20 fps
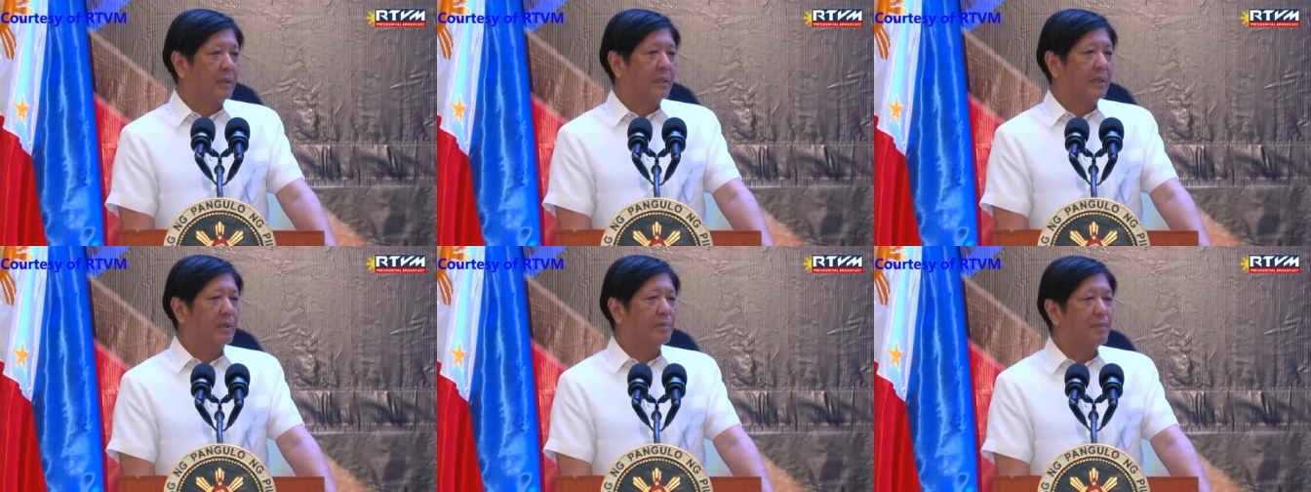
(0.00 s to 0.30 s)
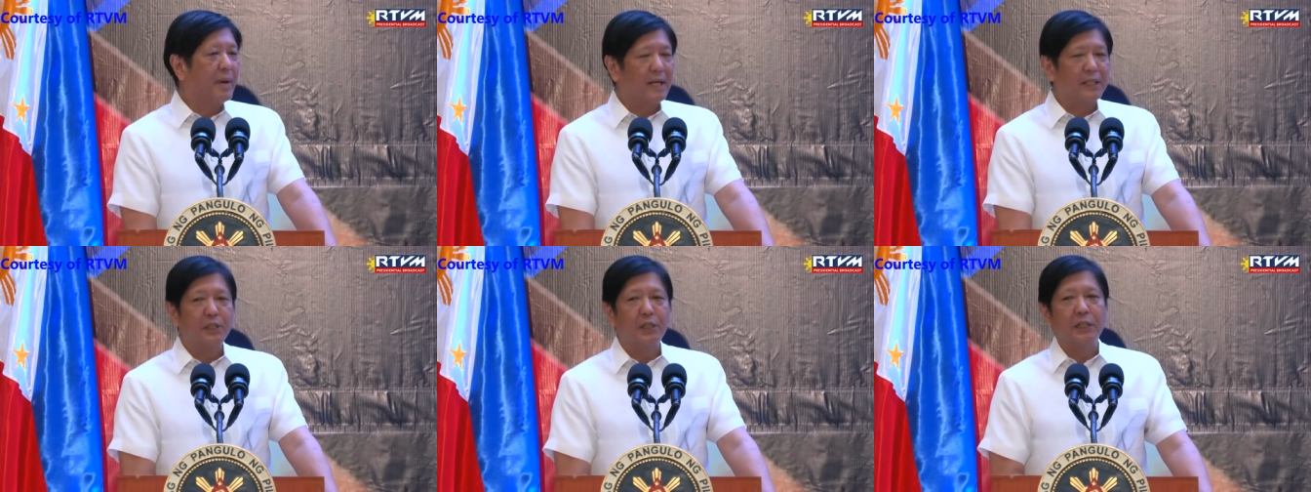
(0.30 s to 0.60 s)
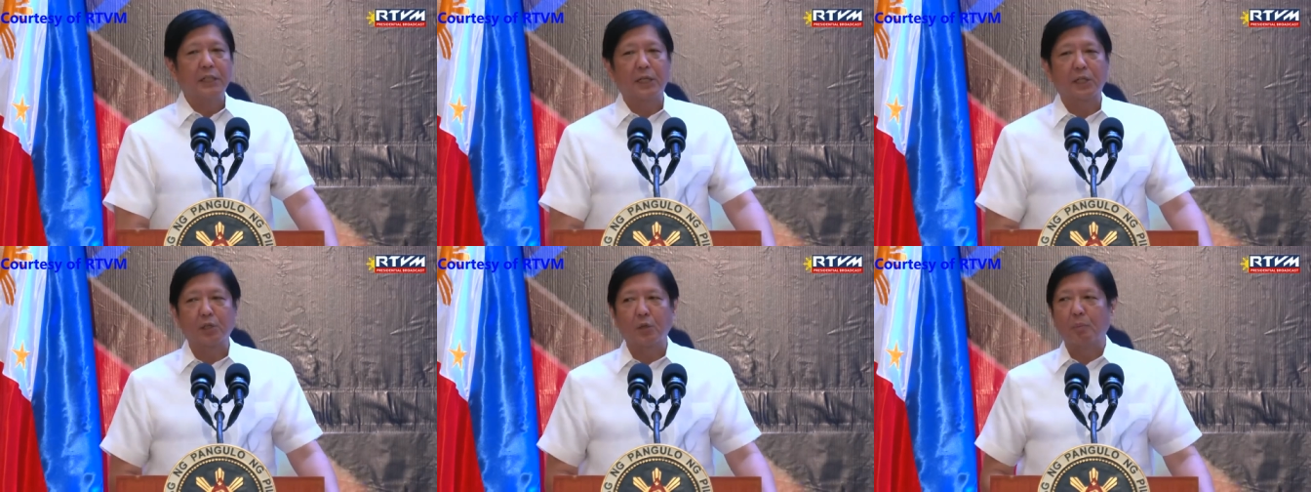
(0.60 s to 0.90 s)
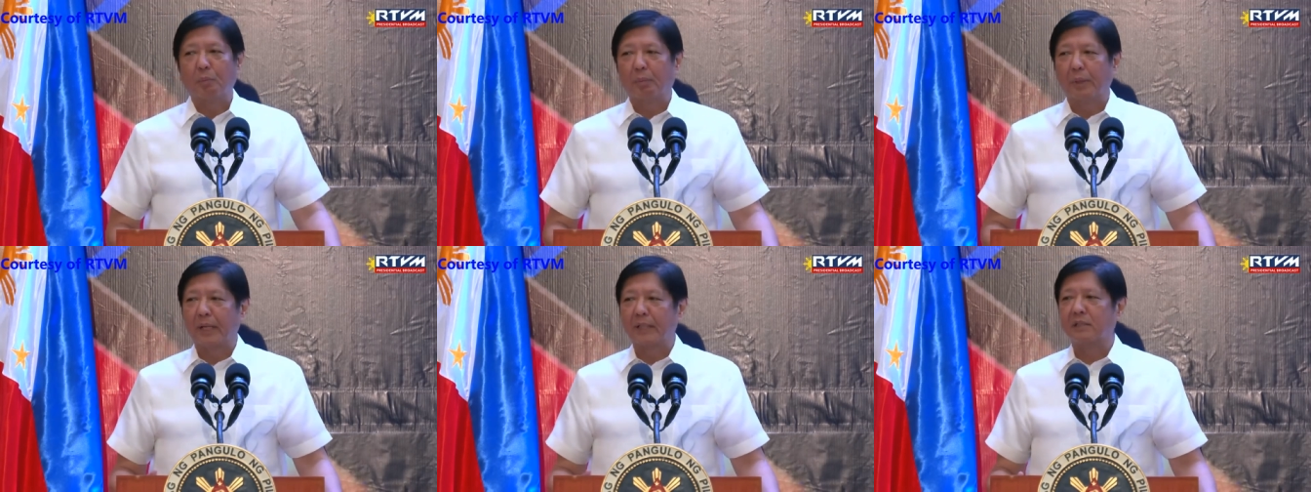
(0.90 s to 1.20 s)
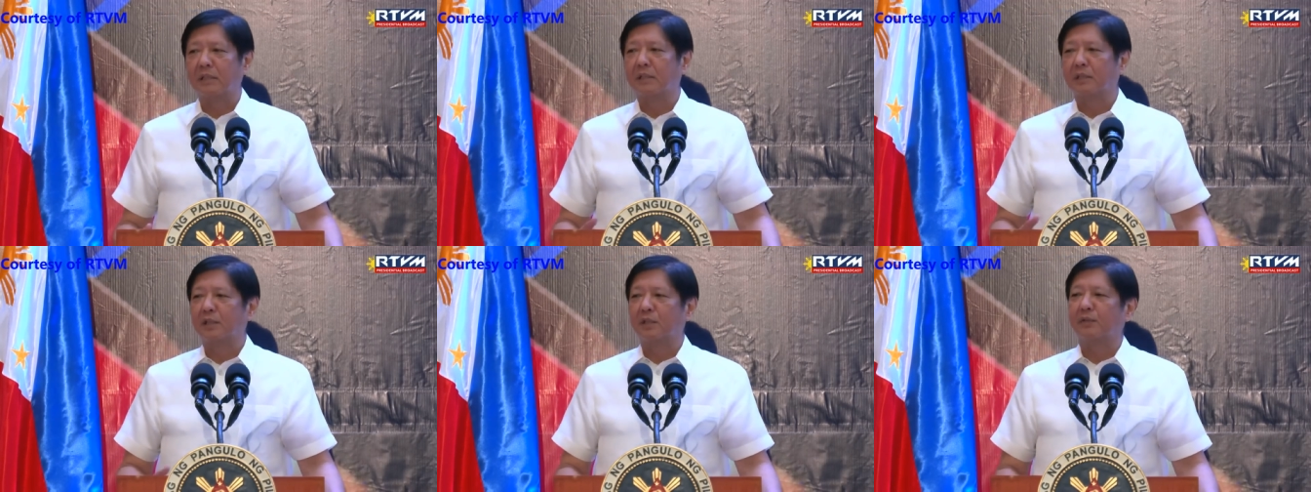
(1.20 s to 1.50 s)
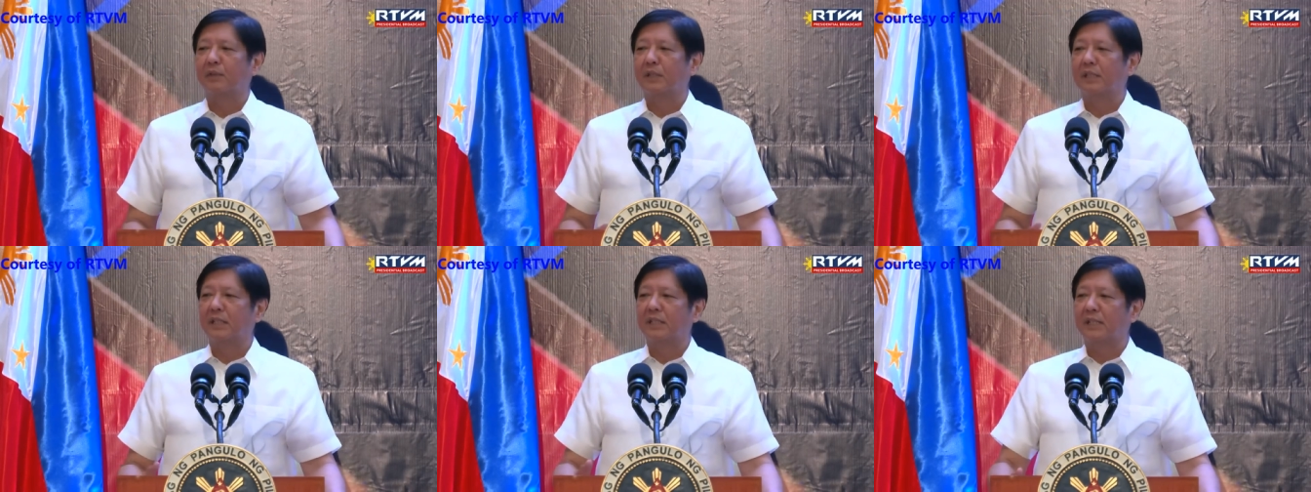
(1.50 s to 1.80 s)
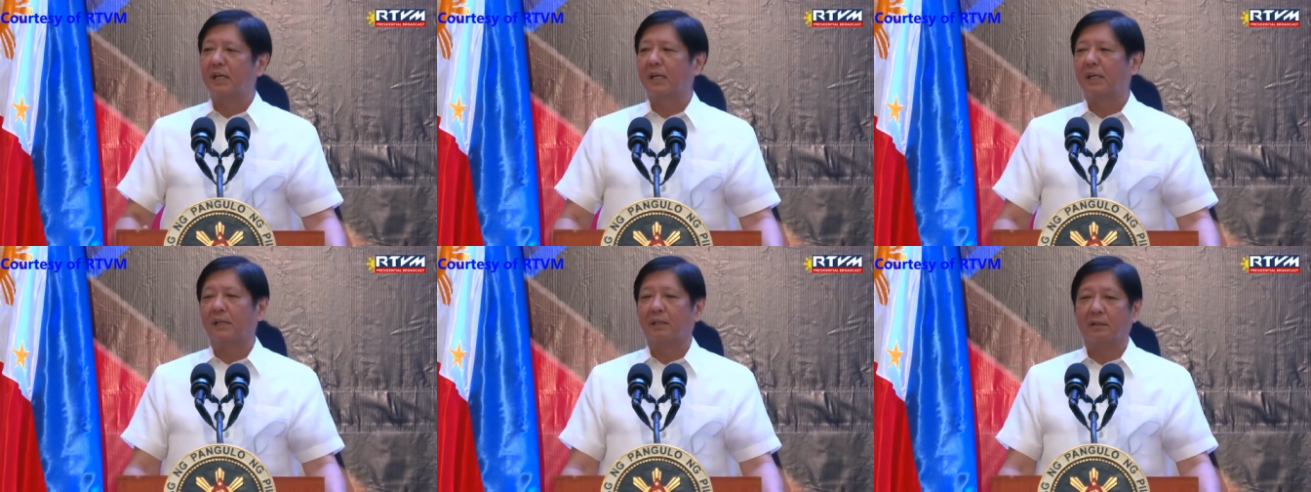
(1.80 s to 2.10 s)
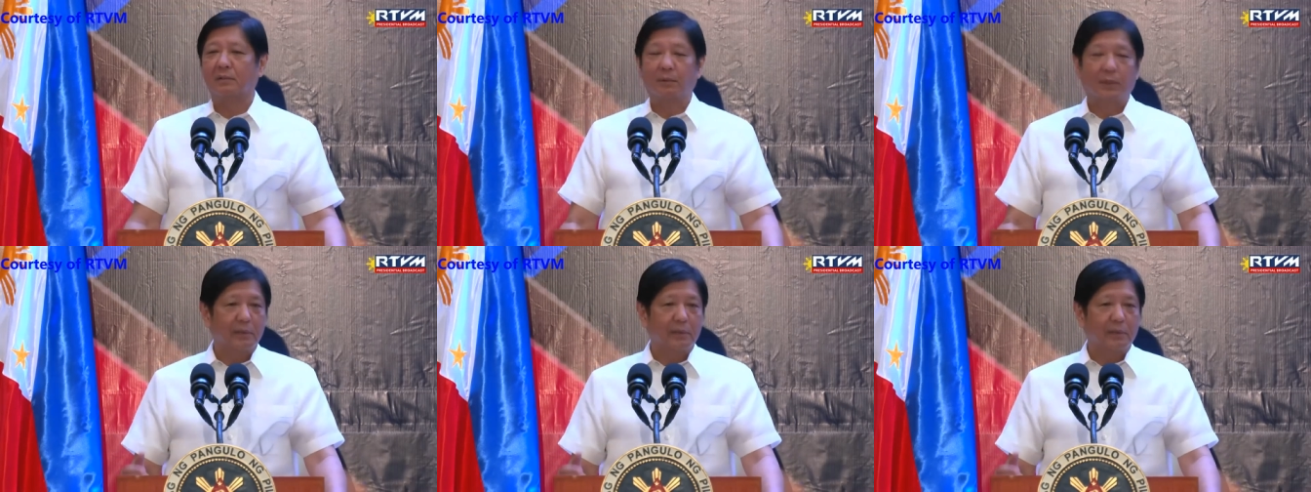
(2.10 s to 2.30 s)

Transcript: Imagine the complexity of the design.